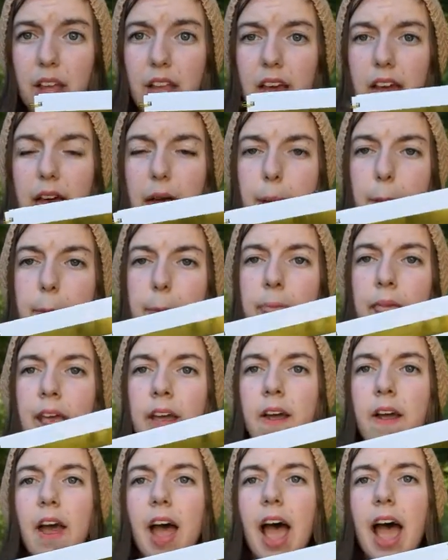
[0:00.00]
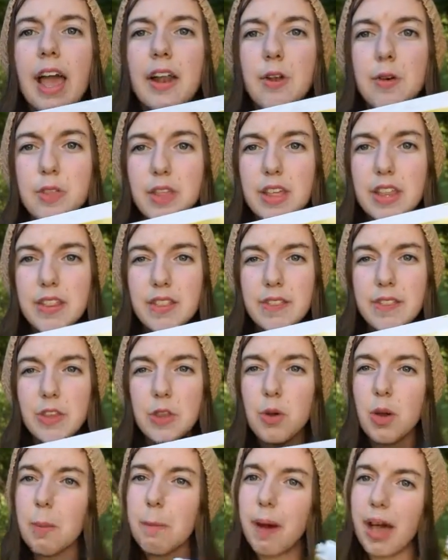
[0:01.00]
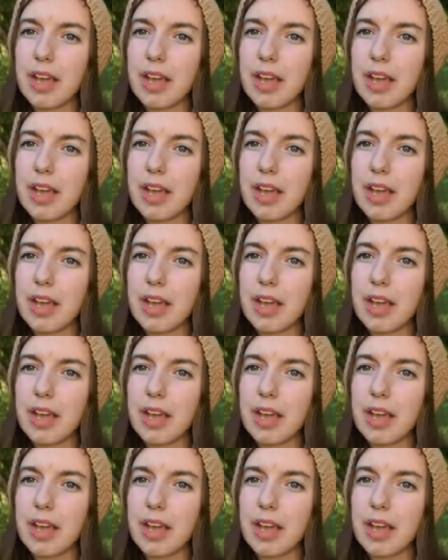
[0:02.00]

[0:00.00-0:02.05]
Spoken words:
I know that you can